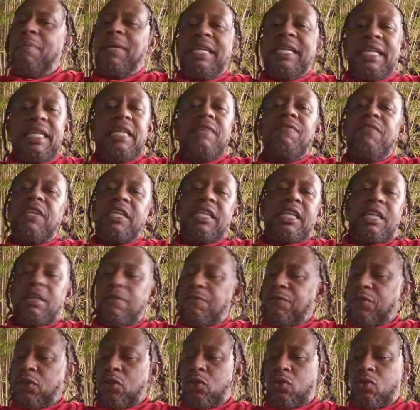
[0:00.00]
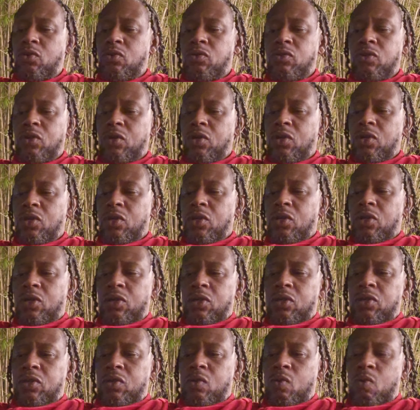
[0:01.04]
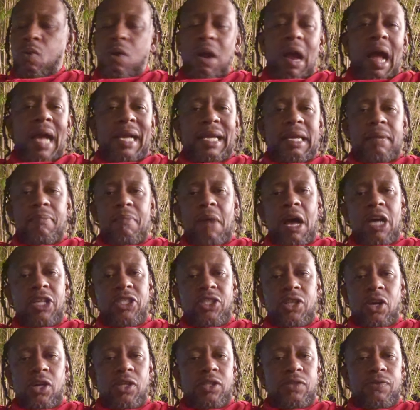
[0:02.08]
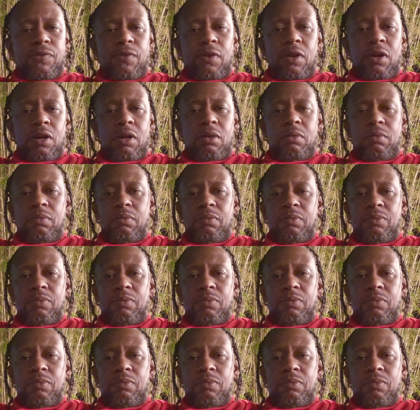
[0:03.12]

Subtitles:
going to even give you where I get my shirts from,